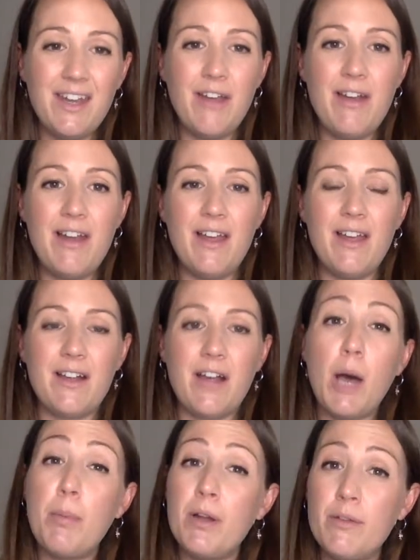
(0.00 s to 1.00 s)
you know, a, a
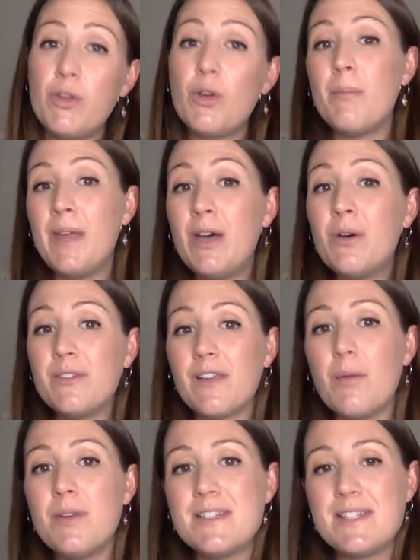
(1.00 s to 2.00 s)
couple of your meals,
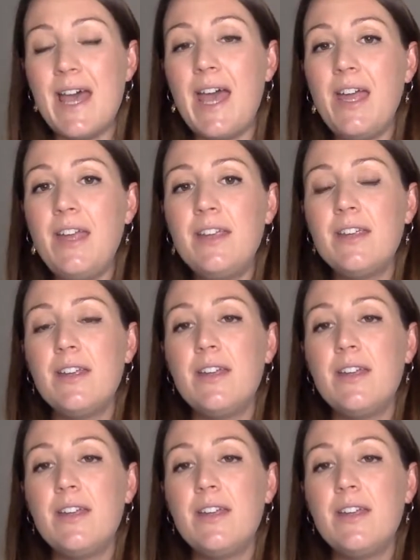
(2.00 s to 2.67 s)
I would say,